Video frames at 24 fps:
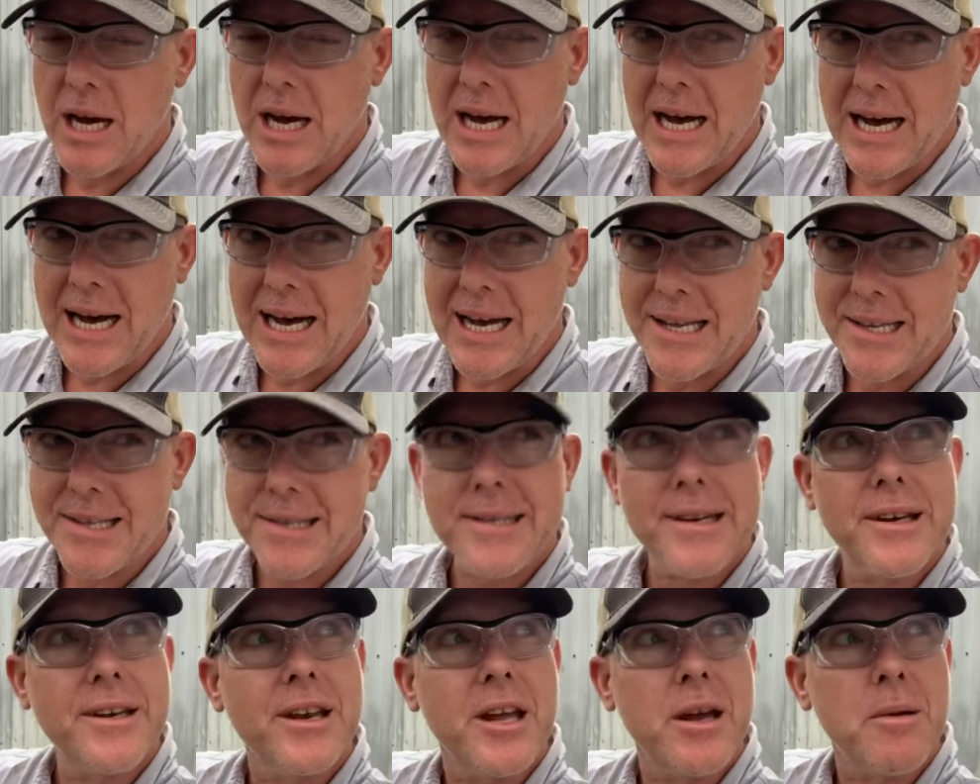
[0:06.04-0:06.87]
Uh, it's
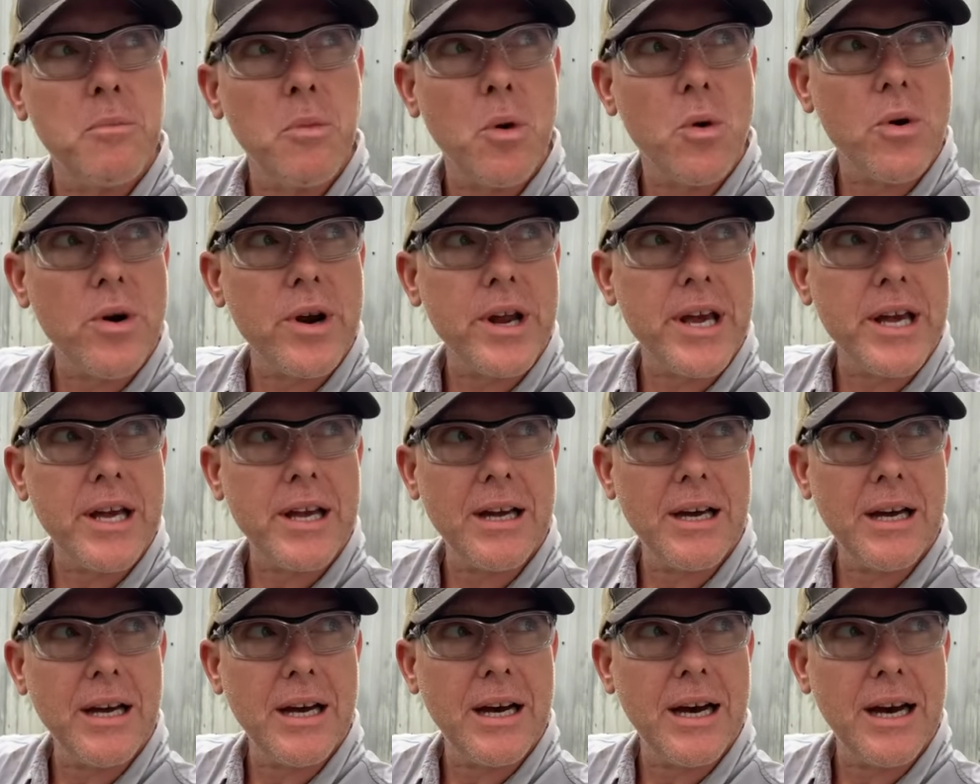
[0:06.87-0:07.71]
Sunday morning.
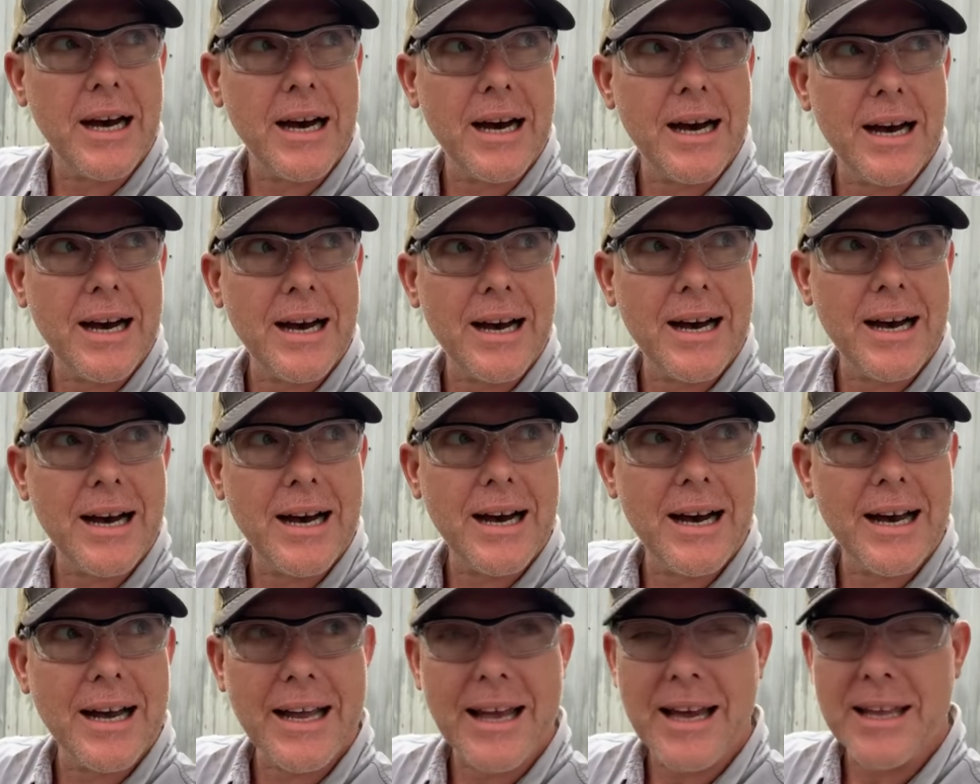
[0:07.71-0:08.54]

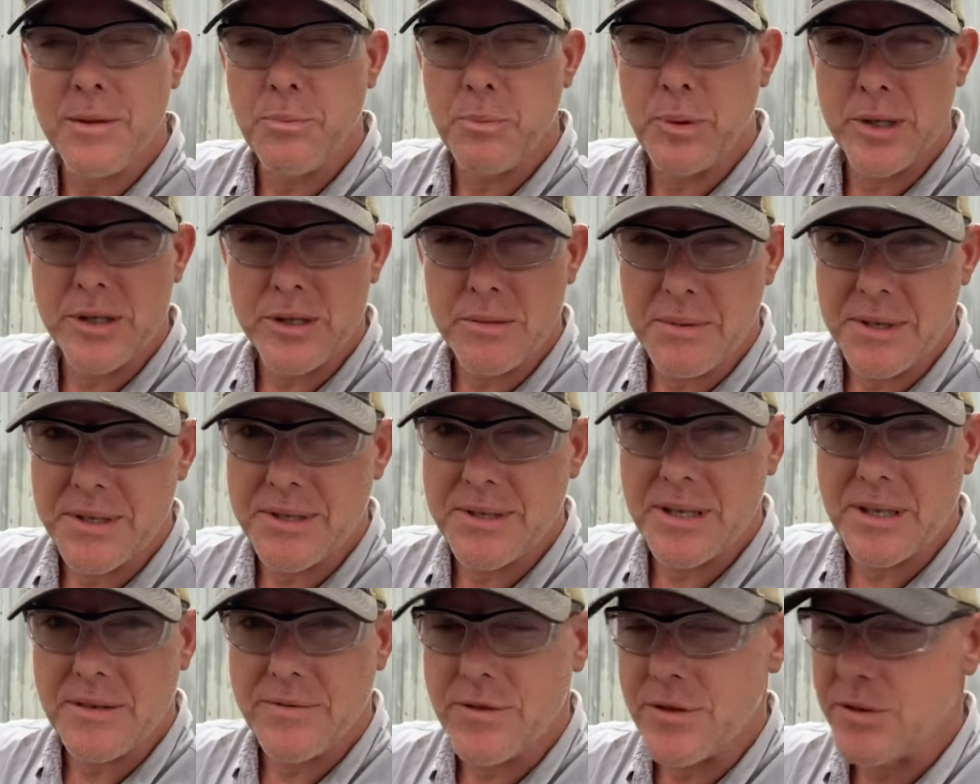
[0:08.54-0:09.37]
Uh, I got the place
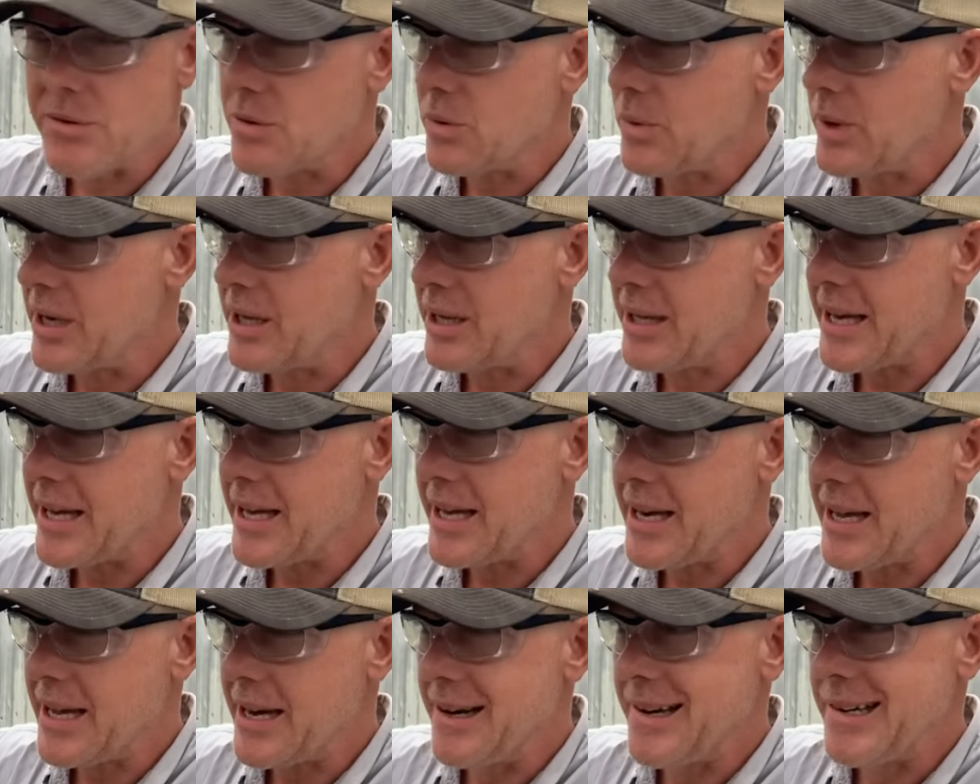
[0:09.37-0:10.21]
myself just the way I like
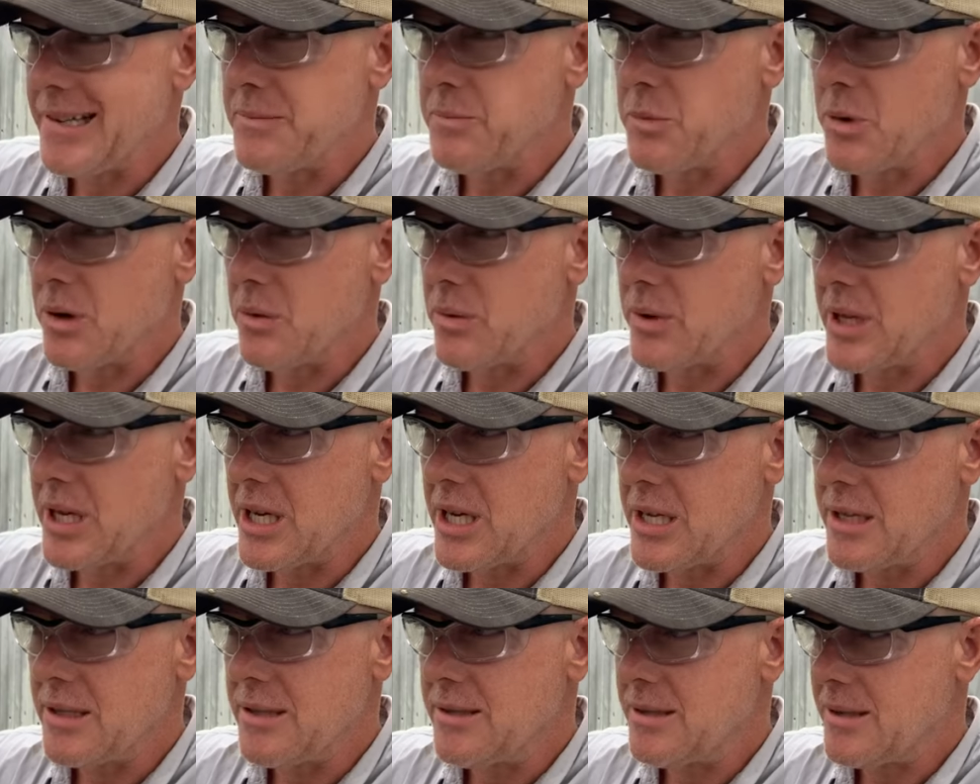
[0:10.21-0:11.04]
it. Had a nice morning with the
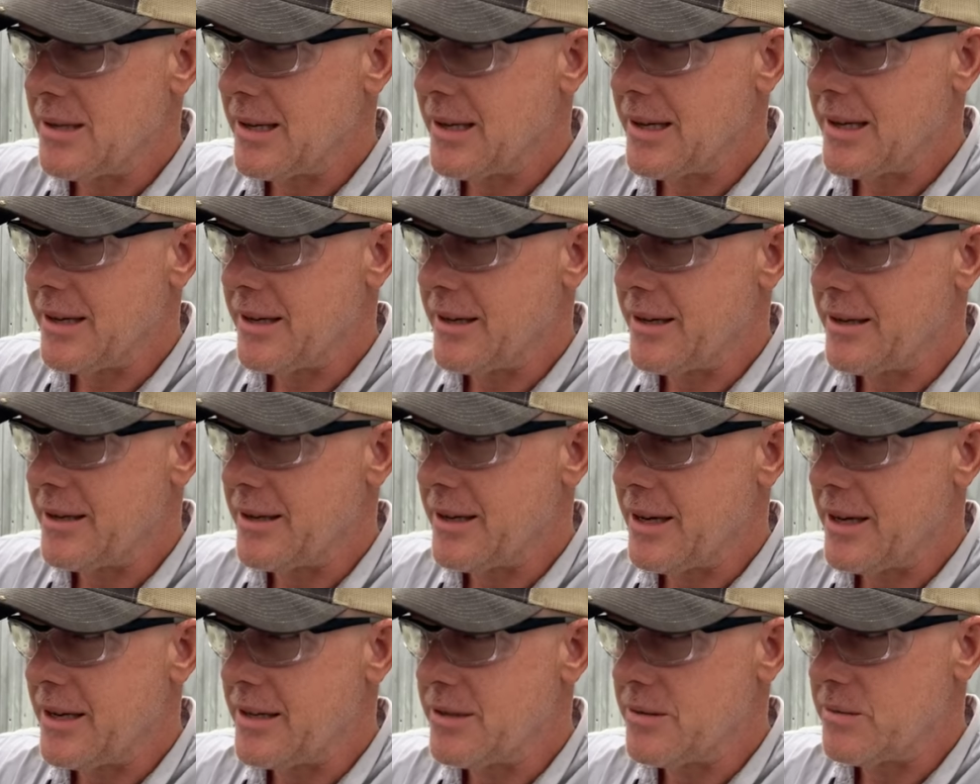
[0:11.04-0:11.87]
kids. And I
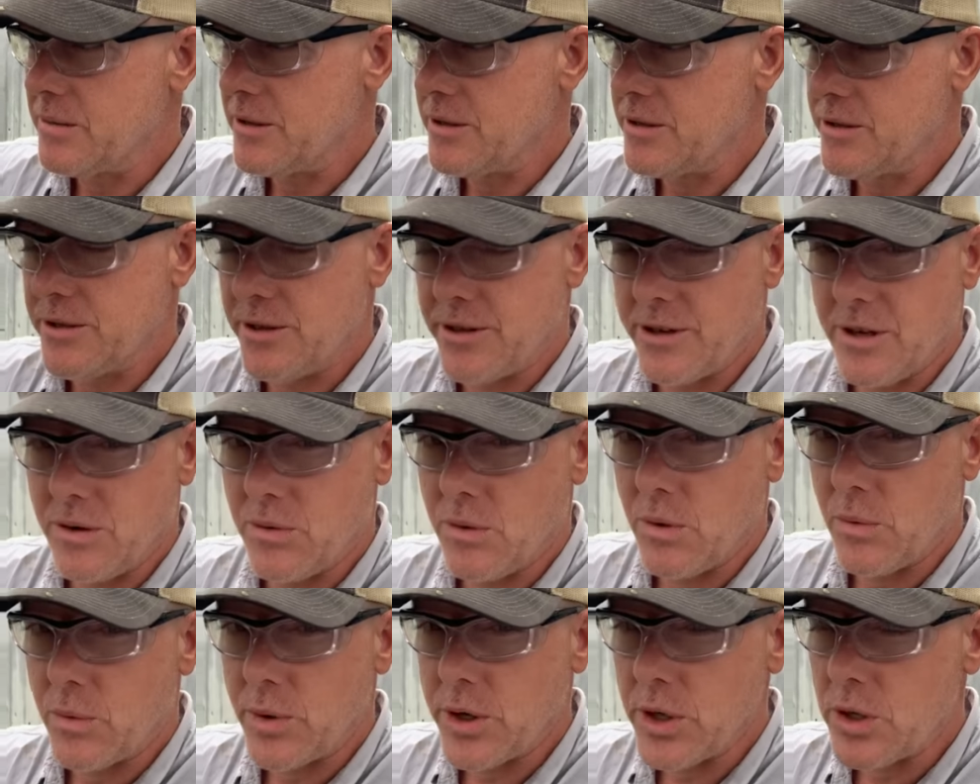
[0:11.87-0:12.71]
uh, just wanted to show y'all
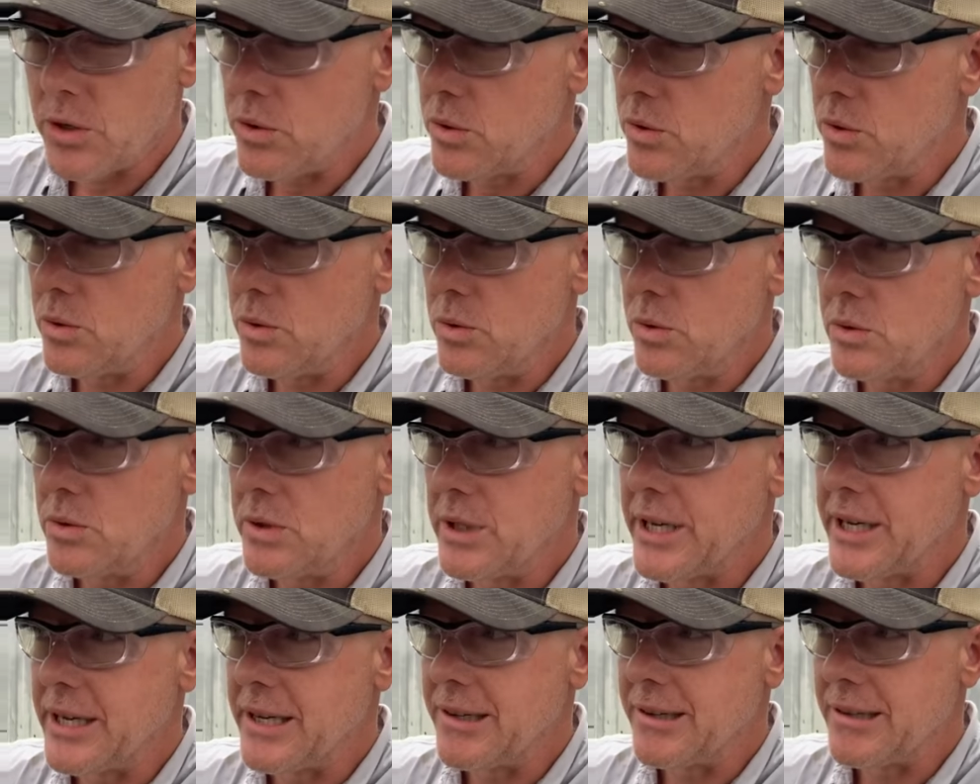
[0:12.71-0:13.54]
what we do
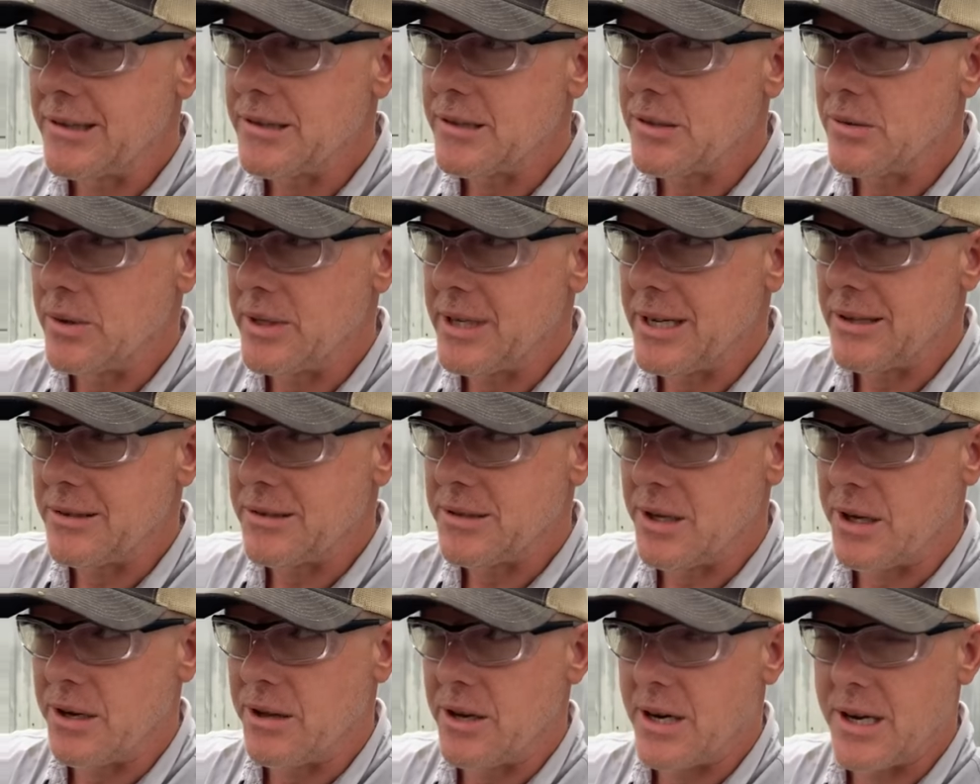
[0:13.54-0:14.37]
and also announce
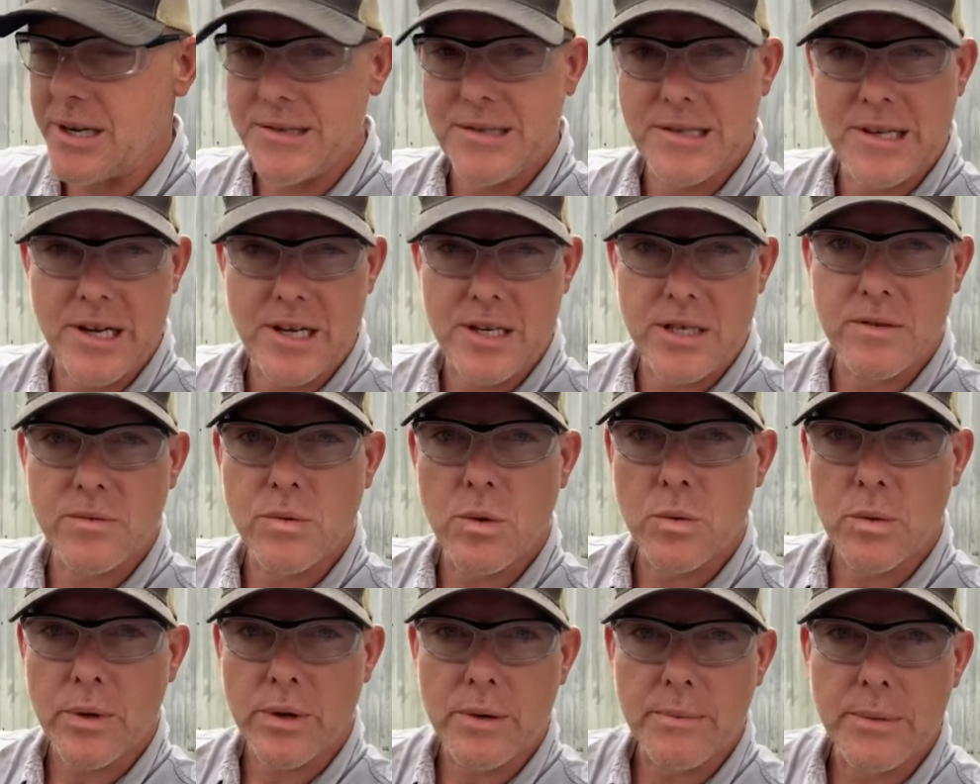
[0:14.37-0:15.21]
kind of the next stage of
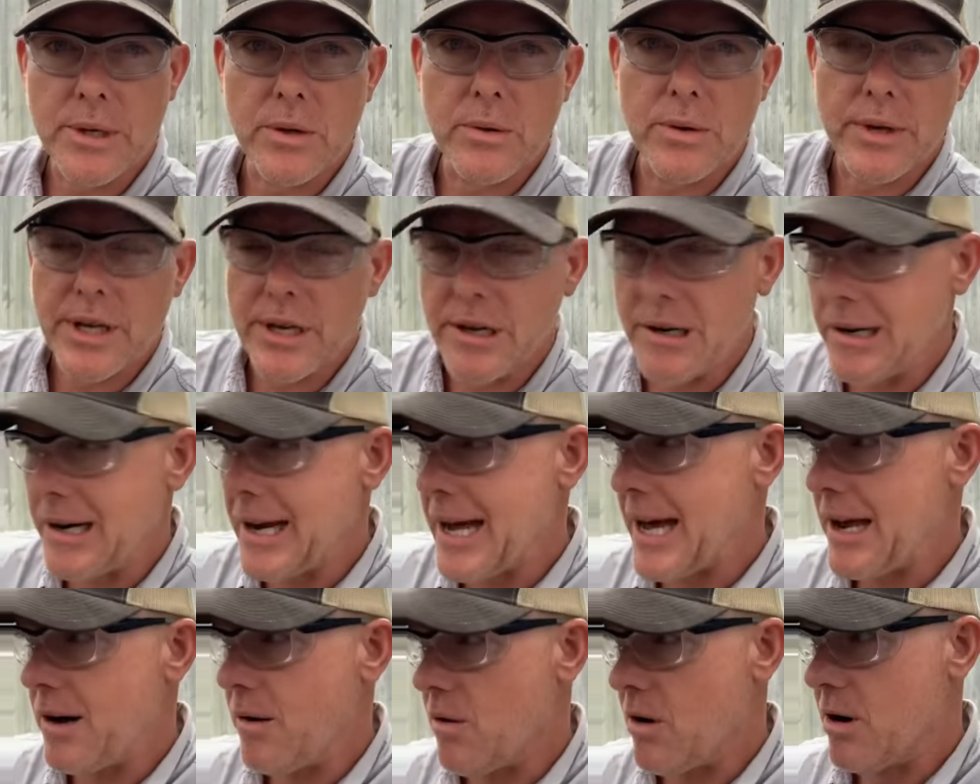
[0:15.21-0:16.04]
what we're going to be doing here
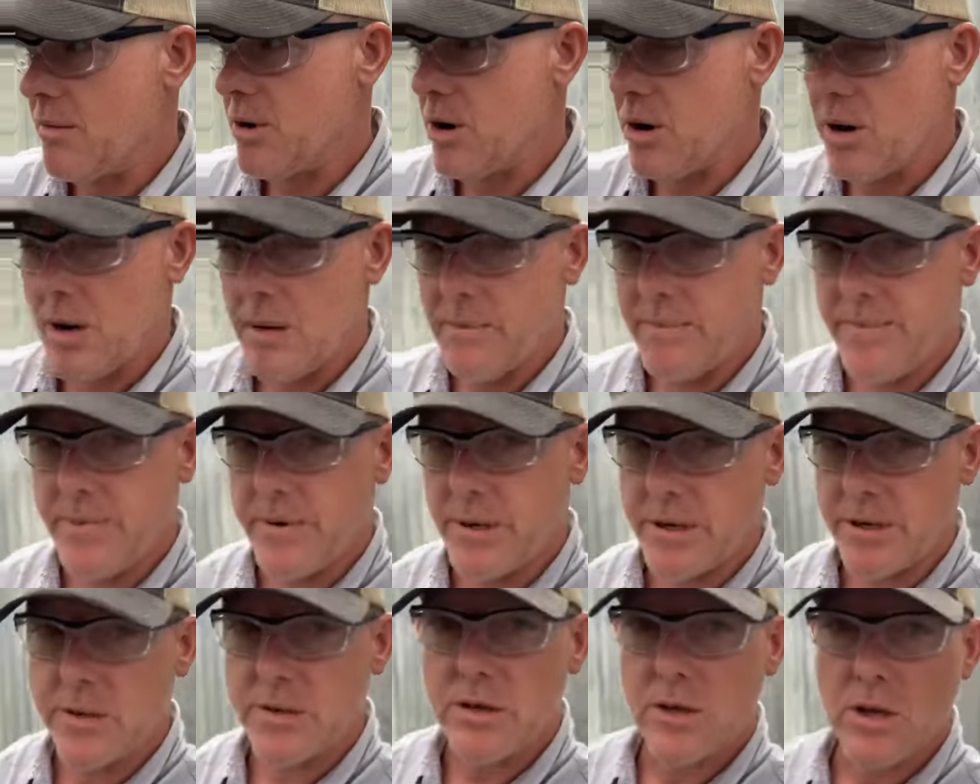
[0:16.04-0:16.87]
at Armor
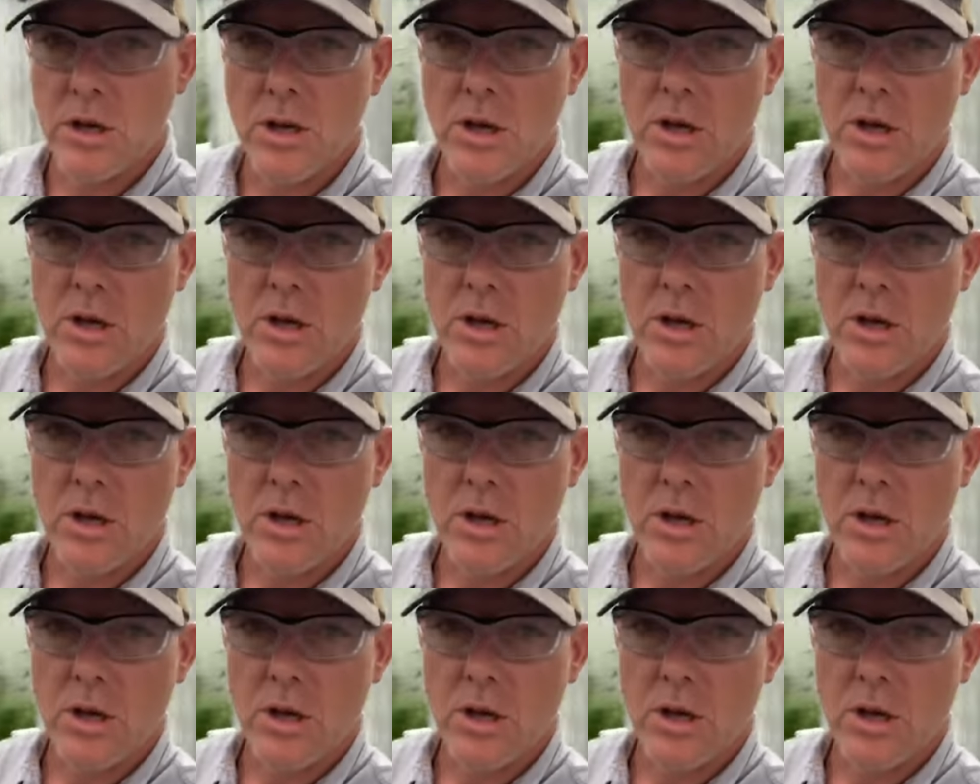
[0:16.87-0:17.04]
Upfitters.